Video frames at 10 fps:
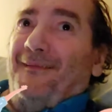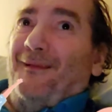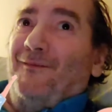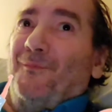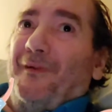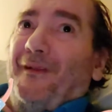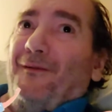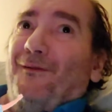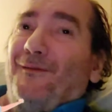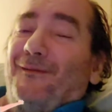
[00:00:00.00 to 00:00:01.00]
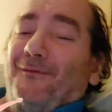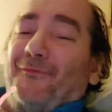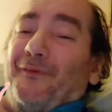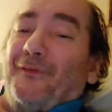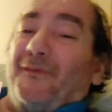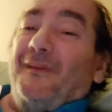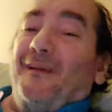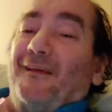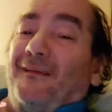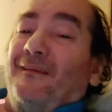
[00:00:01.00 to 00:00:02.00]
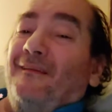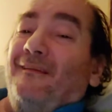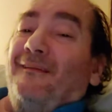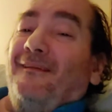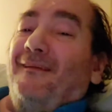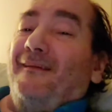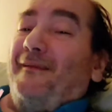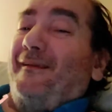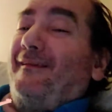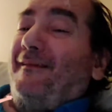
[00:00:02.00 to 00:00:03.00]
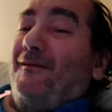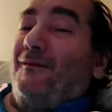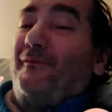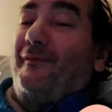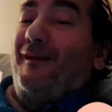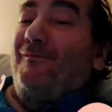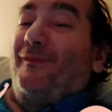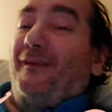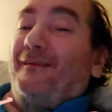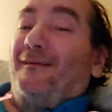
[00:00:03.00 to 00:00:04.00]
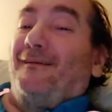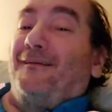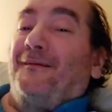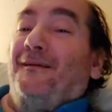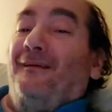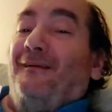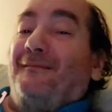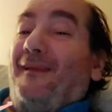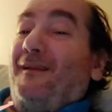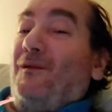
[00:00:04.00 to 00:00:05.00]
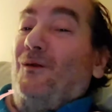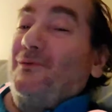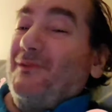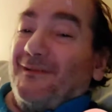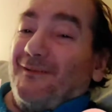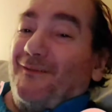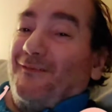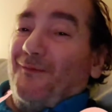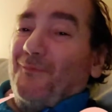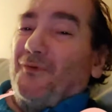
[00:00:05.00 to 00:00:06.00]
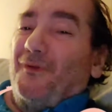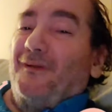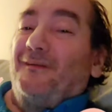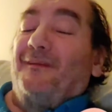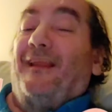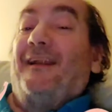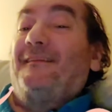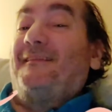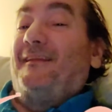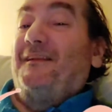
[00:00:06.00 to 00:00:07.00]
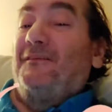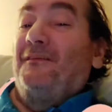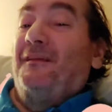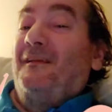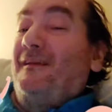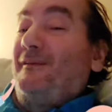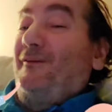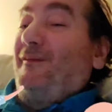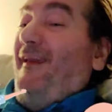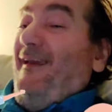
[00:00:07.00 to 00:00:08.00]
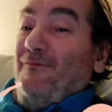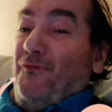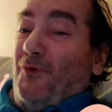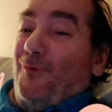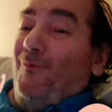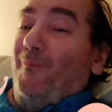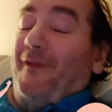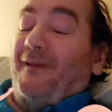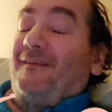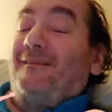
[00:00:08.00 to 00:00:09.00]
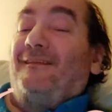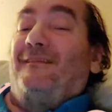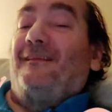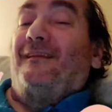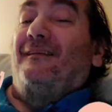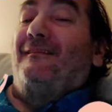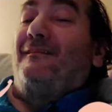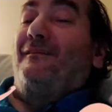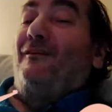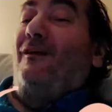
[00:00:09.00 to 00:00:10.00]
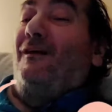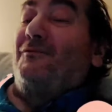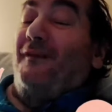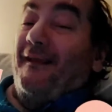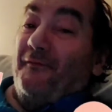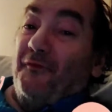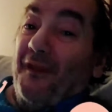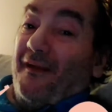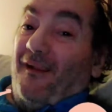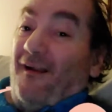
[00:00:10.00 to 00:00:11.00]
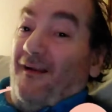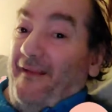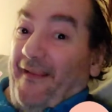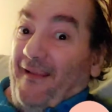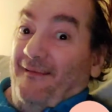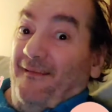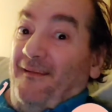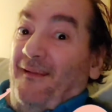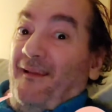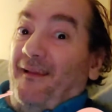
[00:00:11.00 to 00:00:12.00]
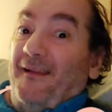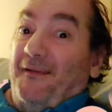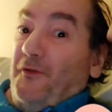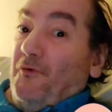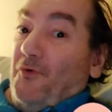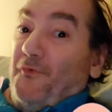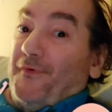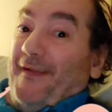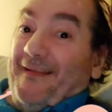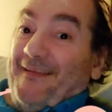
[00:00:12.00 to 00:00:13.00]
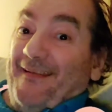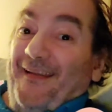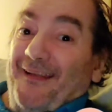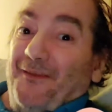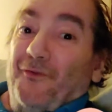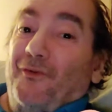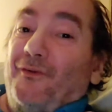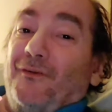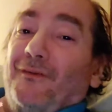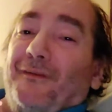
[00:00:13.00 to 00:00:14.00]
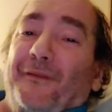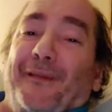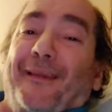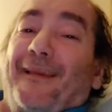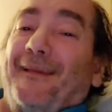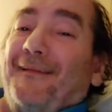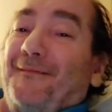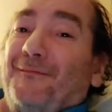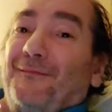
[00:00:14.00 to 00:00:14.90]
Everybody knows if you're sick, you have like a psychosis of some sort. In a lot of states, you can't vote because it's against the law. So, like, if you had a guardian and you were over 18, you can't.